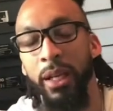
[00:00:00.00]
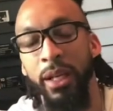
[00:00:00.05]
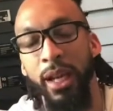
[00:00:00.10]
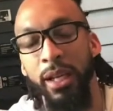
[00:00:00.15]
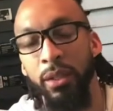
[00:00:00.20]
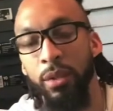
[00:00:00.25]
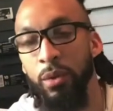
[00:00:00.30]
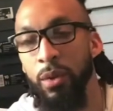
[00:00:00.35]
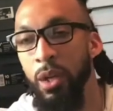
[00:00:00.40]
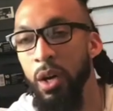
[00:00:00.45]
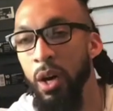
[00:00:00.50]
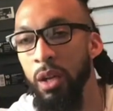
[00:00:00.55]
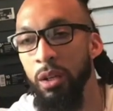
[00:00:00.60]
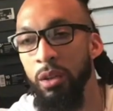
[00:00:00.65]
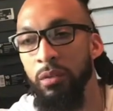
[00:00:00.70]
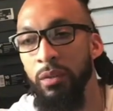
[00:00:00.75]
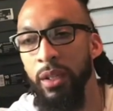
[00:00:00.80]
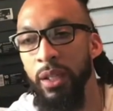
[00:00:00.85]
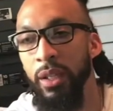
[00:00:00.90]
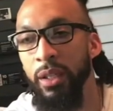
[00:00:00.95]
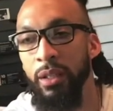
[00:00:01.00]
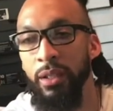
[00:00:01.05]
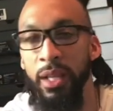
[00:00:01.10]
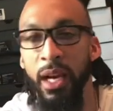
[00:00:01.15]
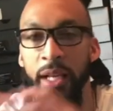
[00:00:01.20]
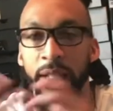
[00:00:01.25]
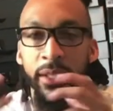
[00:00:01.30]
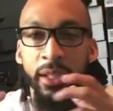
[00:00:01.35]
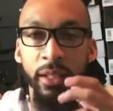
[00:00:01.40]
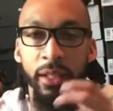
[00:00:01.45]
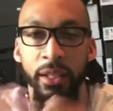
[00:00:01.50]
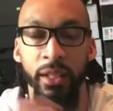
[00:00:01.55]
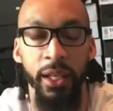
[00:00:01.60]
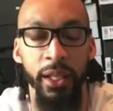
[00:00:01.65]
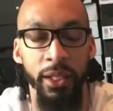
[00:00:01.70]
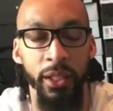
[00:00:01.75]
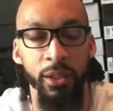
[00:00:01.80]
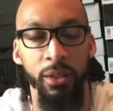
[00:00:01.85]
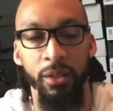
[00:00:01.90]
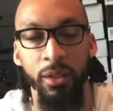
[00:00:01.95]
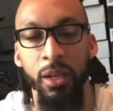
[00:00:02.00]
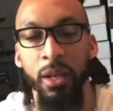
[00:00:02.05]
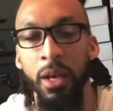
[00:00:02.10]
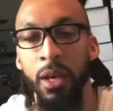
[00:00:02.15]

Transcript: I do it all over here, not just sneakers.